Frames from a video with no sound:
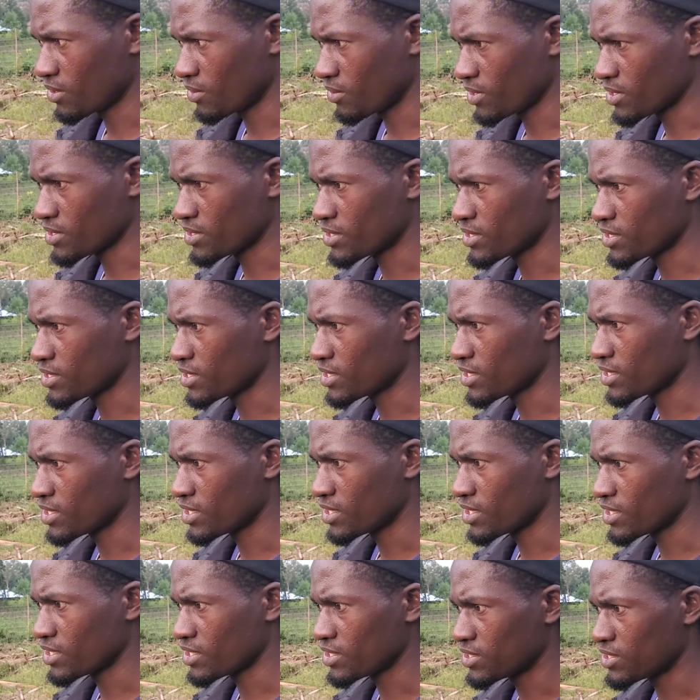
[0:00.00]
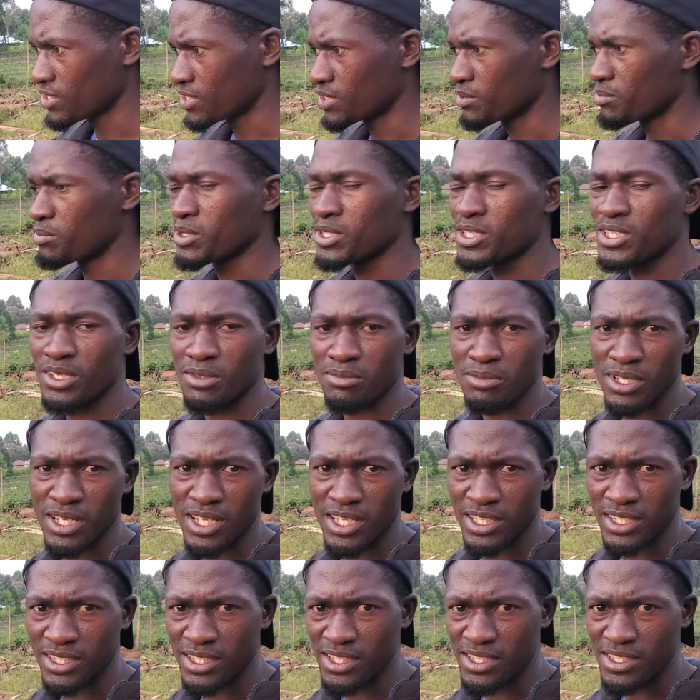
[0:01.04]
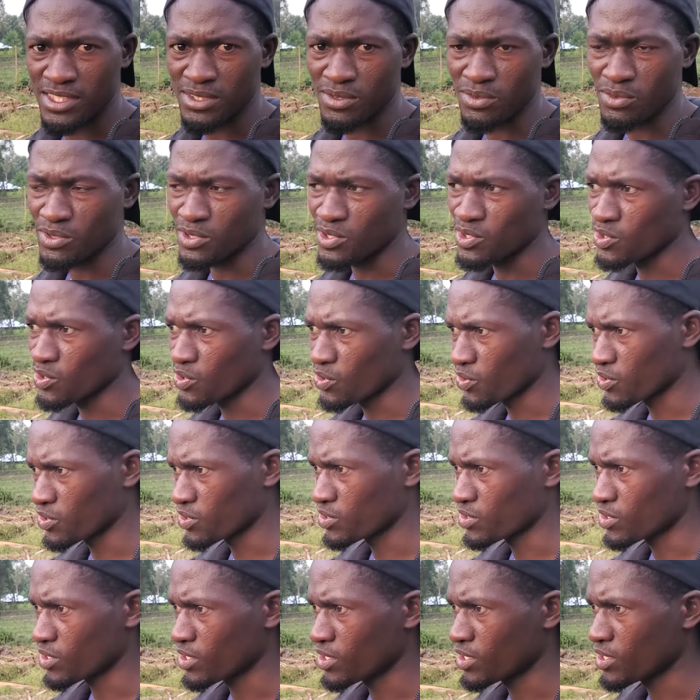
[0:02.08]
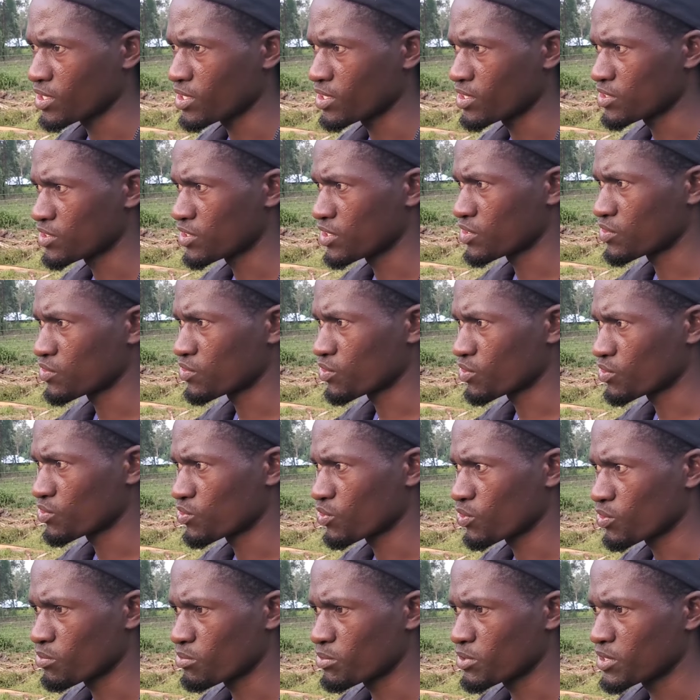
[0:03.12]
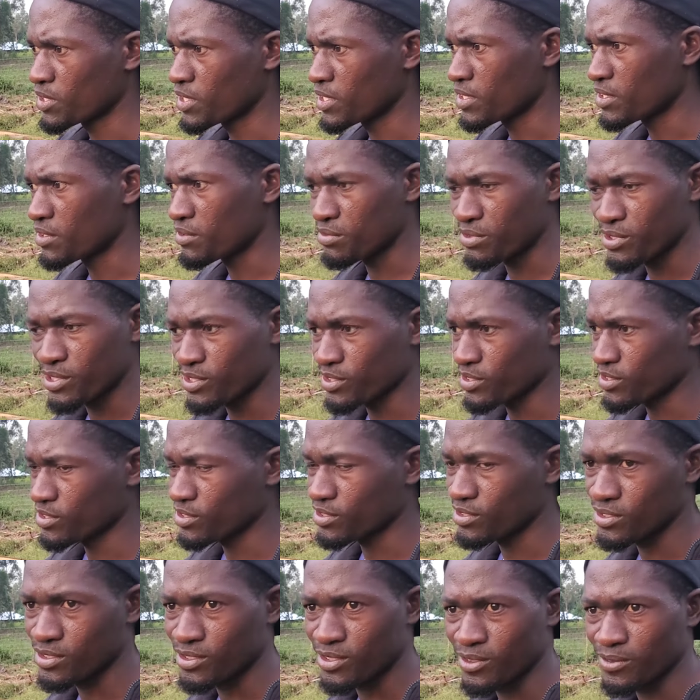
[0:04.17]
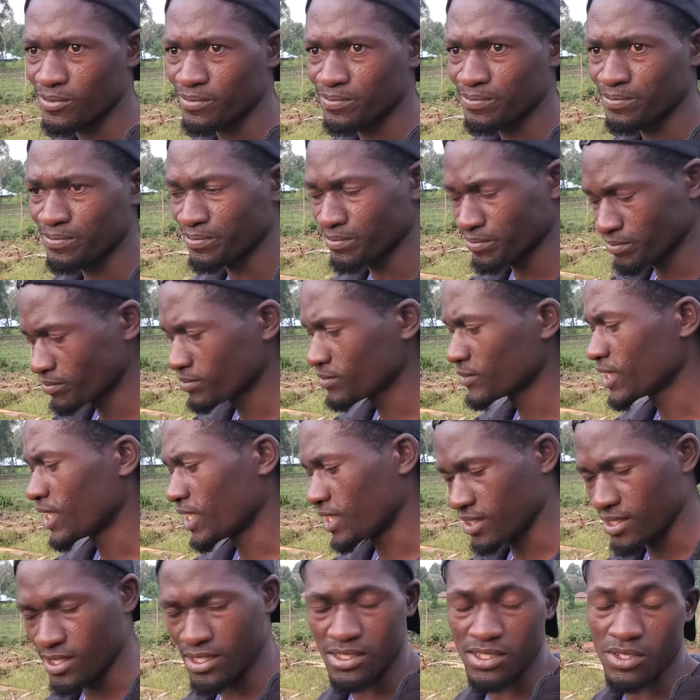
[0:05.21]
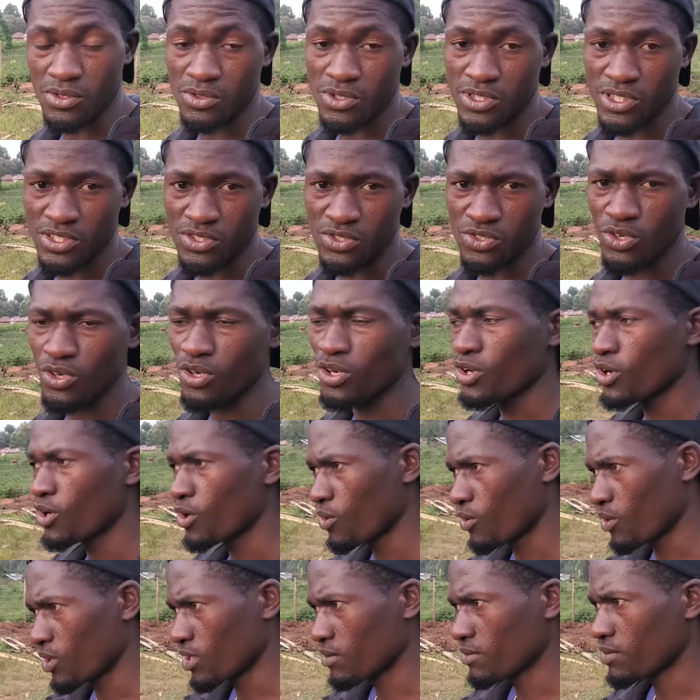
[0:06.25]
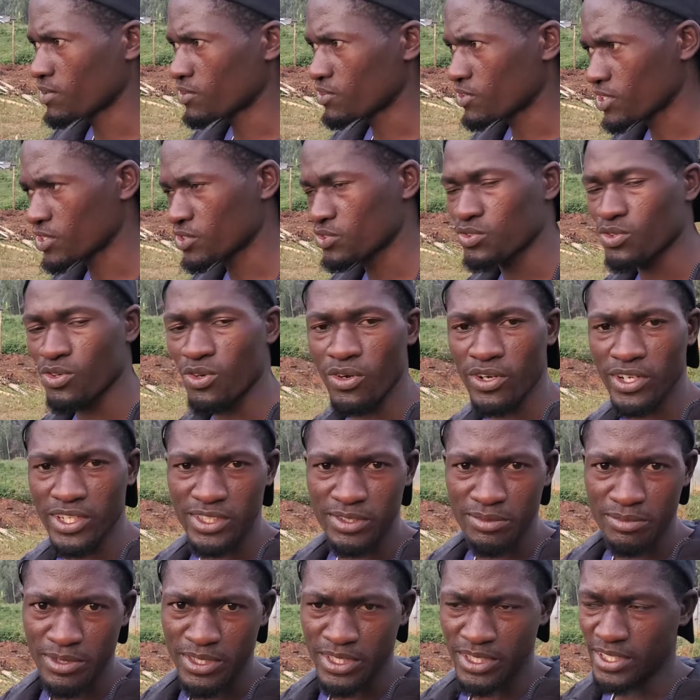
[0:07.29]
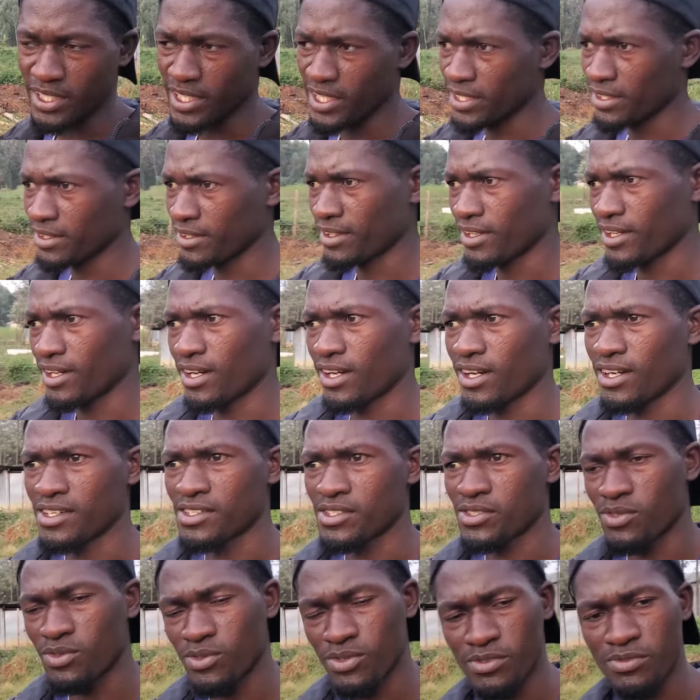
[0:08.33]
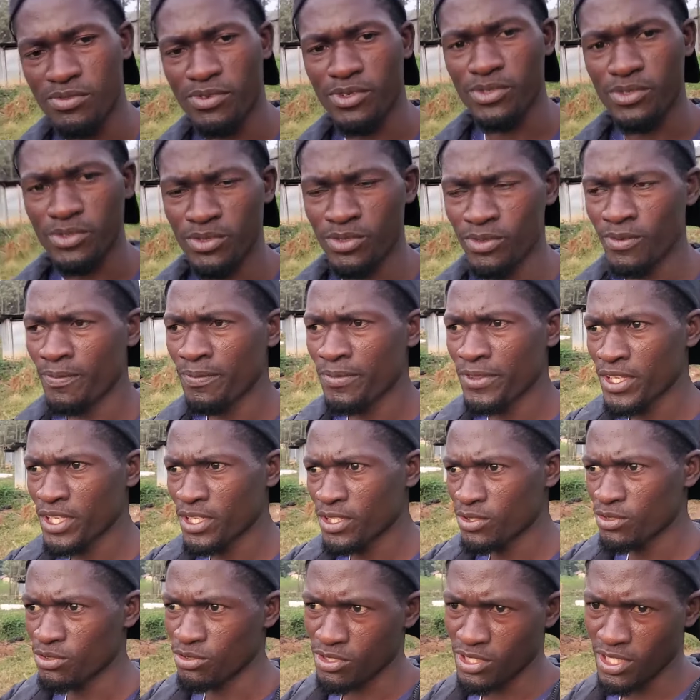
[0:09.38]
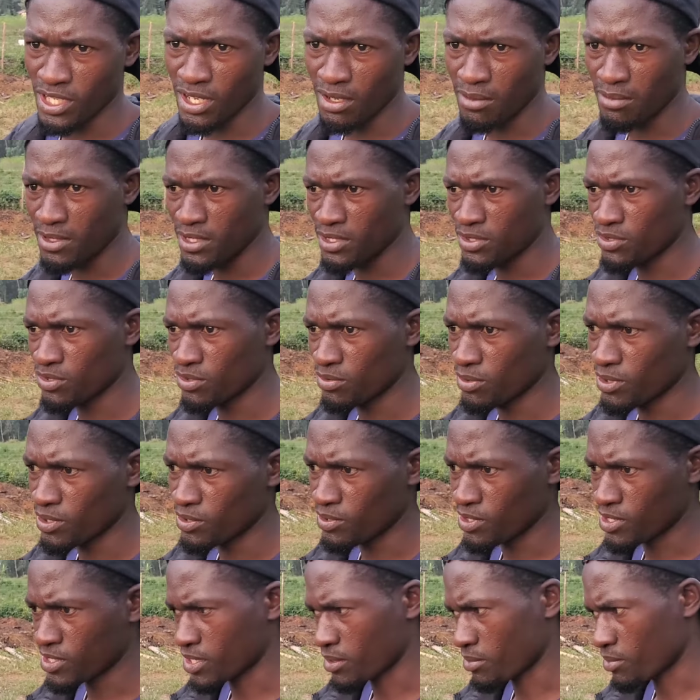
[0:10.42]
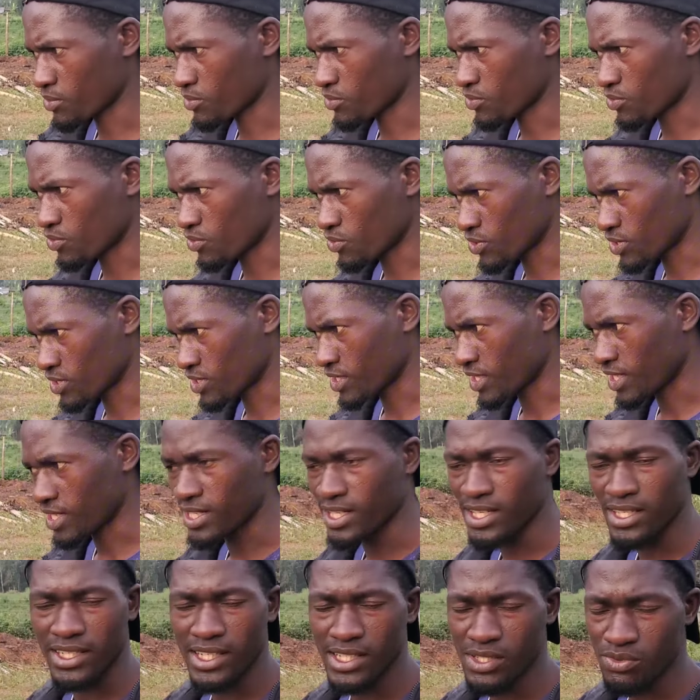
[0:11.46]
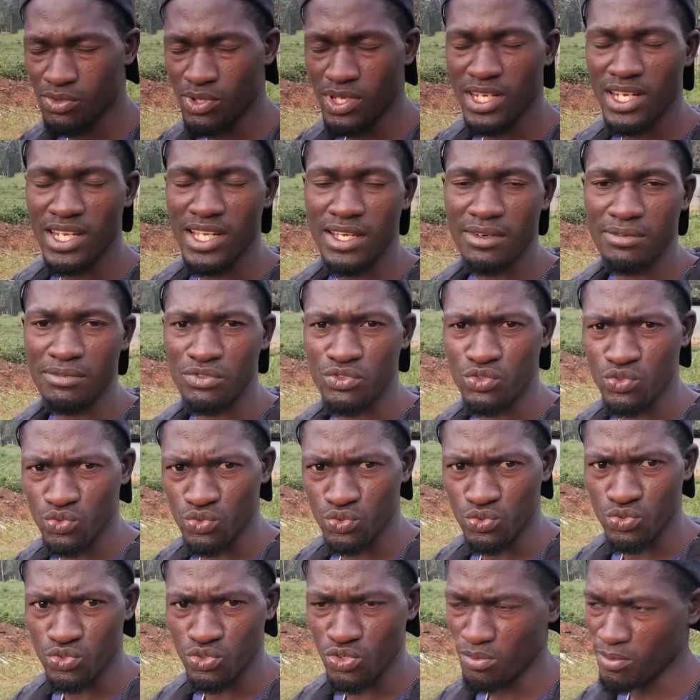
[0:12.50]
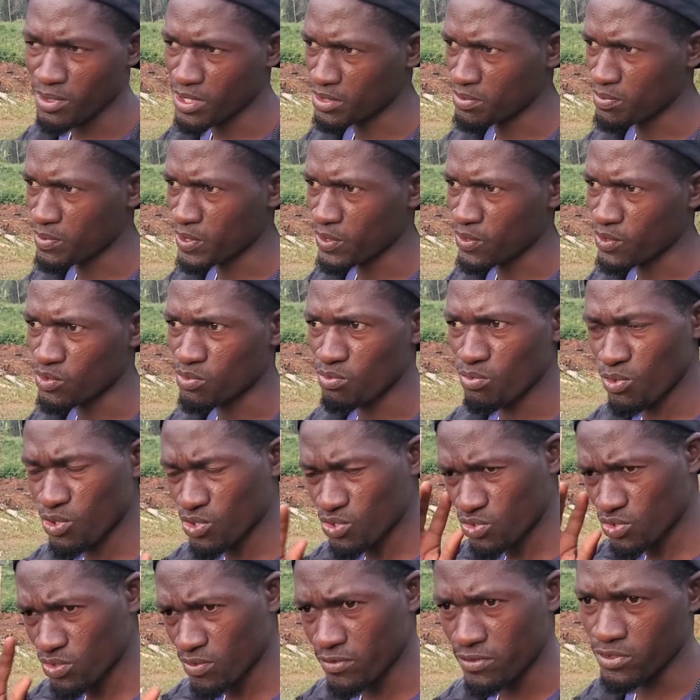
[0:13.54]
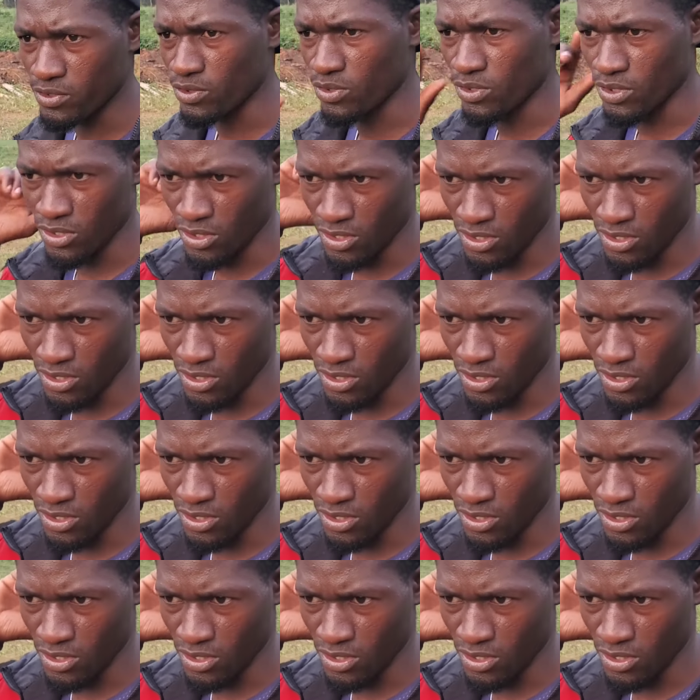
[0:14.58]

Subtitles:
why is it she's beating me like this with no she has not told me the effect, you know. And that's how it is. So whenever you're trying to correct me, then it's good for you to tell me, True Boy, you are supposed to do this. And that's why I love you so much, because most of you,